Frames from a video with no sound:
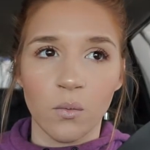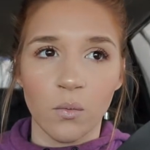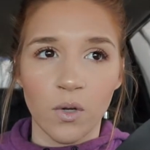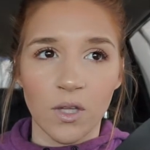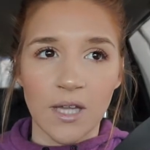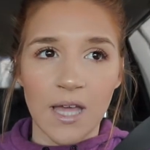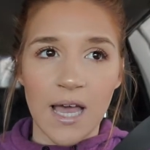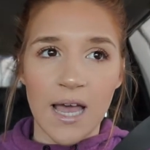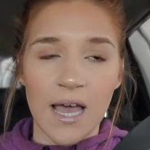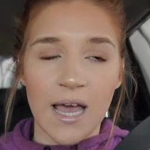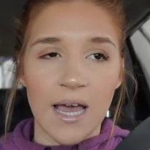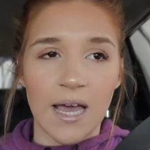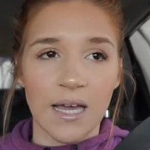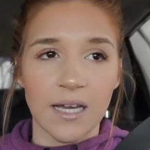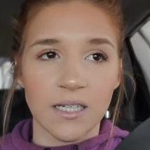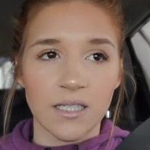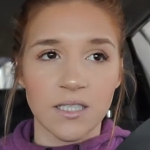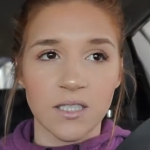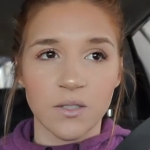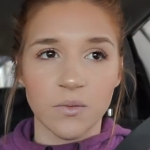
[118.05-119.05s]

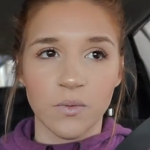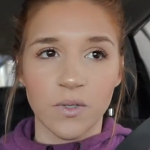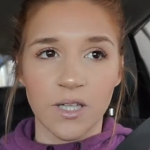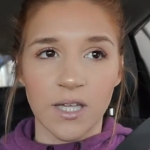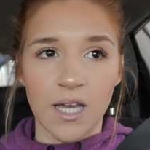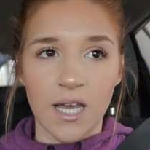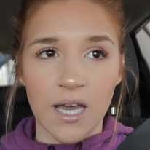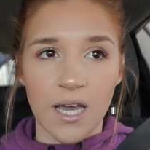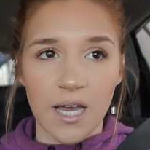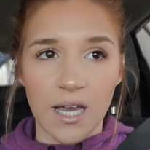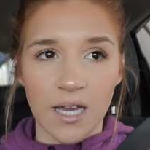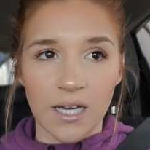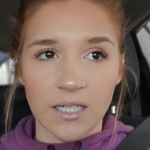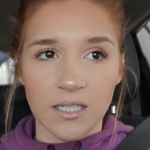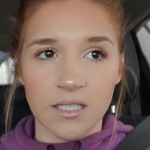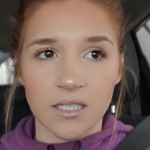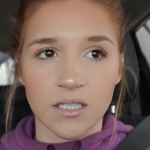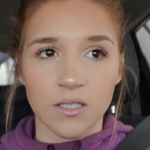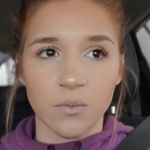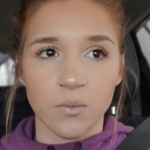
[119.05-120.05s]
Relax, relax,
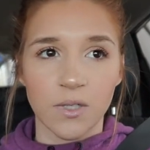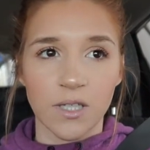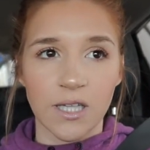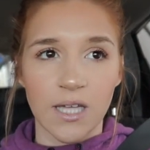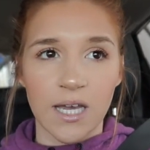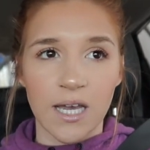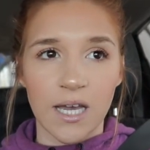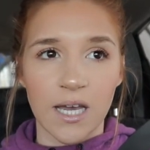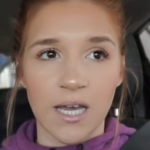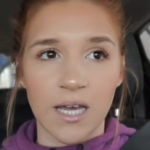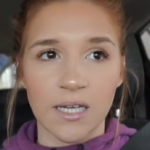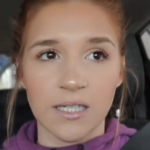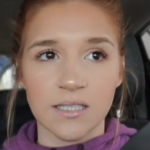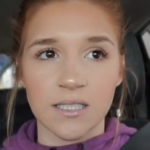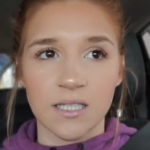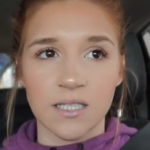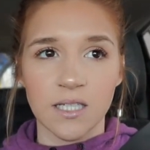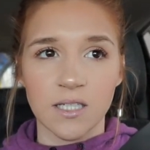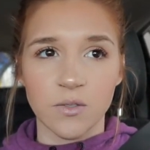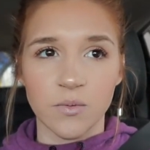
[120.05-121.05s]
relax.
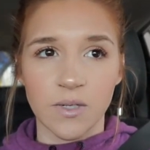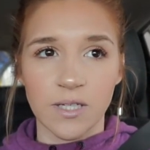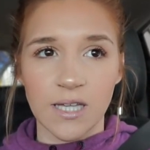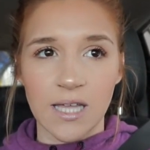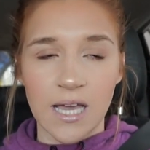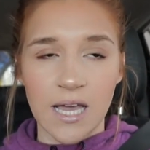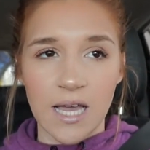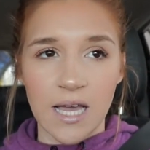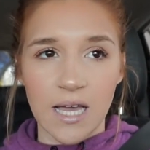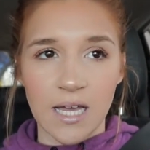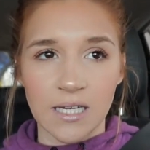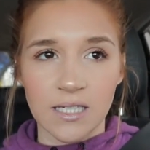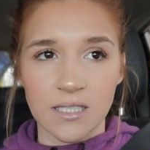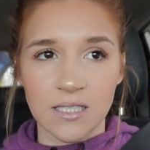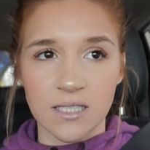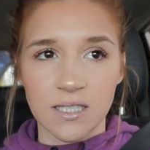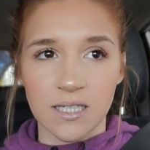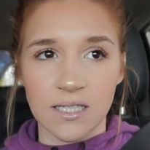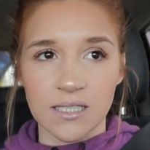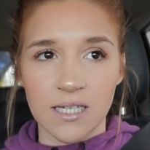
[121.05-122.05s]
This is relax.
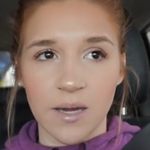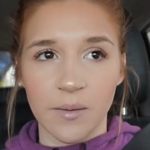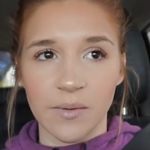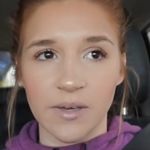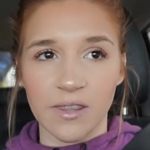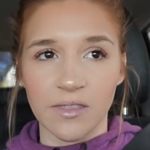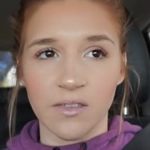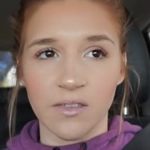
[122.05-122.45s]
Think heavy